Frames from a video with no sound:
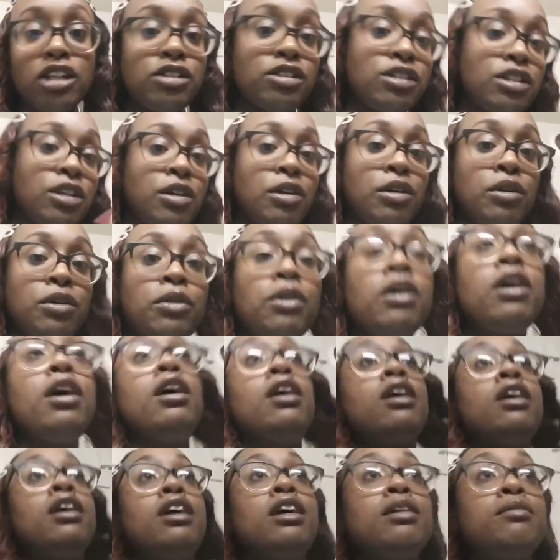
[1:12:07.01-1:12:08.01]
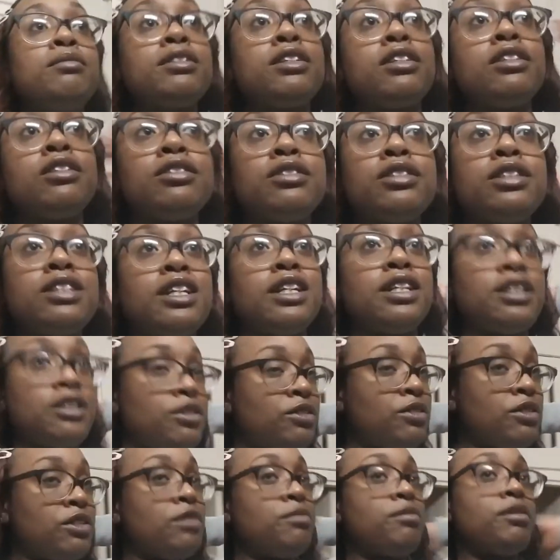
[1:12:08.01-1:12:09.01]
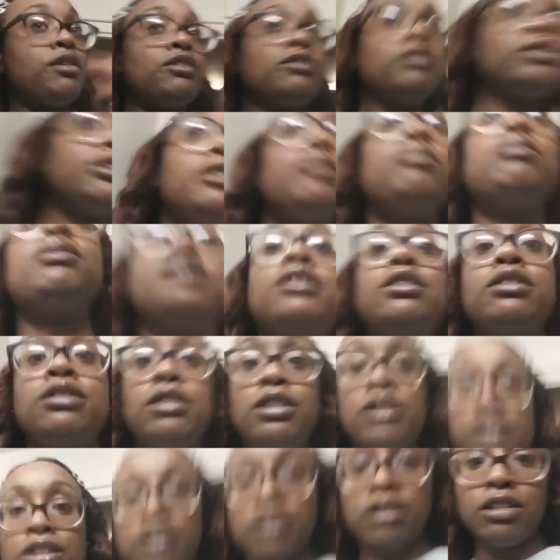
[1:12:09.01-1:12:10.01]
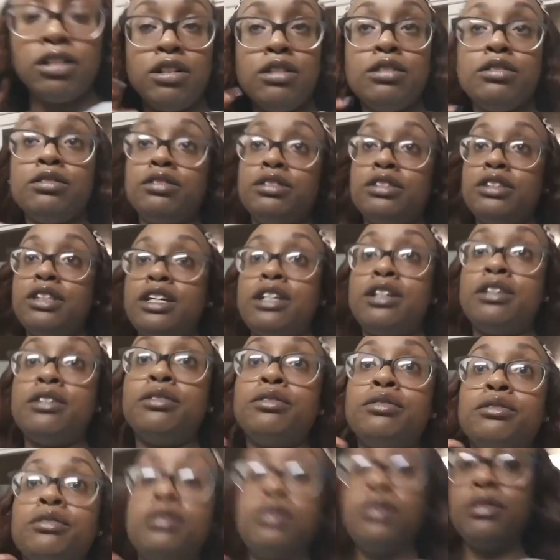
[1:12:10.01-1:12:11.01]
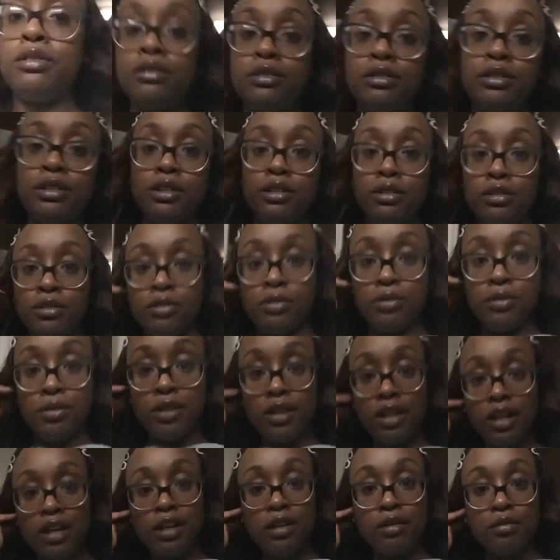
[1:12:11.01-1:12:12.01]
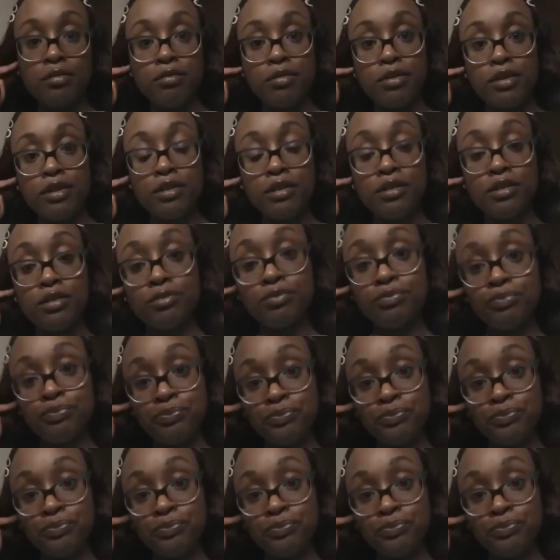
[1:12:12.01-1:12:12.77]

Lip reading: So I'm just gonna go to the hair store tomorrow or something because they're closed now and do that. But